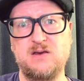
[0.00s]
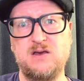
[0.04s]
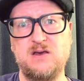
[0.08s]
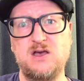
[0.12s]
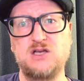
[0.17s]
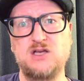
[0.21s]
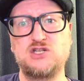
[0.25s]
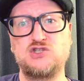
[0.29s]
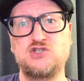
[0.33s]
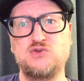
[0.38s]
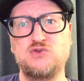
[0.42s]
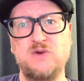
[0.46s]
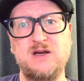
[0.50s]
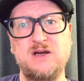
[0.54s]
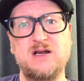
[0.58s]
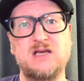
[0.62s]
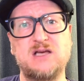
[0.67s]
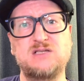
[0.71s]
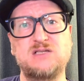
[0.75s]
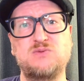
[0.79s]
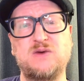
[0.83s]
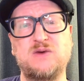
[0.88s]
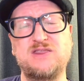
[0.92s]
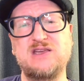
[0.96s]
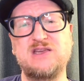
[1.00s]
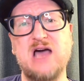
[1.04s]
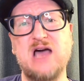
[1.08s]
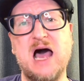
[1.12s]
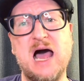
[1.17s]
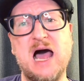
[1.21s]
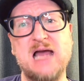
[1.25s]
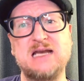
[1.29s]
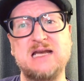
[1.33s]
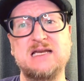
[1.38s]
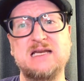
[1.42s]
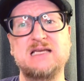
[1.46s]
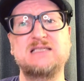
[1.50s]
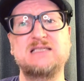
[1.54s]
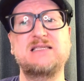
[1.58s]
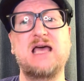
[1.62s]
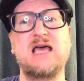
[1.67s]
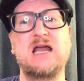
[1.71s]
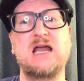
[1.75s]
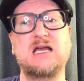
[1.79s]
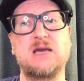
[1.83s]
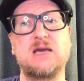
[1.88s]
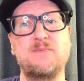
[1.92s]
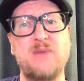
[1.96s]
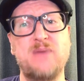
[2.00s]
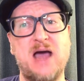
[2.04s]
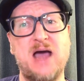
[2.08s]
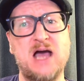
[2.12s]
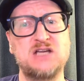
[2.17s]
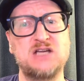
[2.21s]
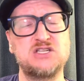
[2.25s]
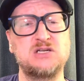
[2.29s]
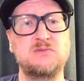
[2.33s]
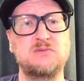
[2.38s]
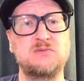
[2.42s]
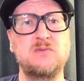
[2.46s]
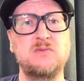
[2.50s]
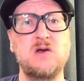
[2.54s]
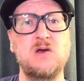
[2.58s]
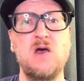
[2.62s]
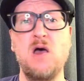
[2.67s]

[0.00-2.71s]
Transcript: Treat us with kindness and compassion